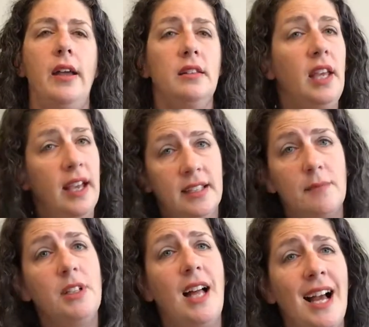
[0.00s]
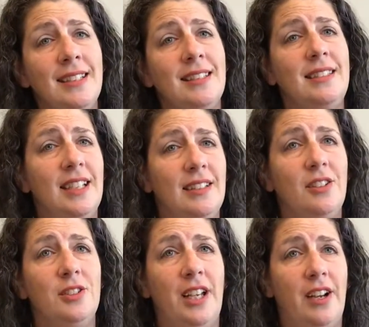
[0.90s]
Take some classes in
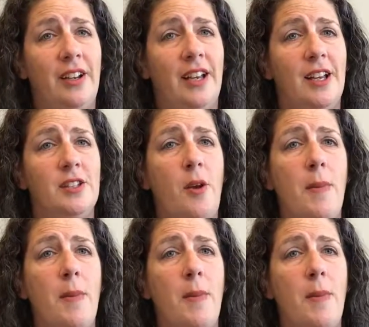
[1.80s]
those areas,